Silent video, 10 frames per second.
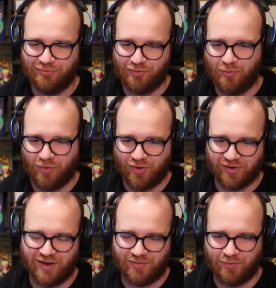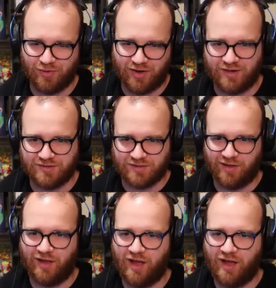Rewarded on the Wakanda.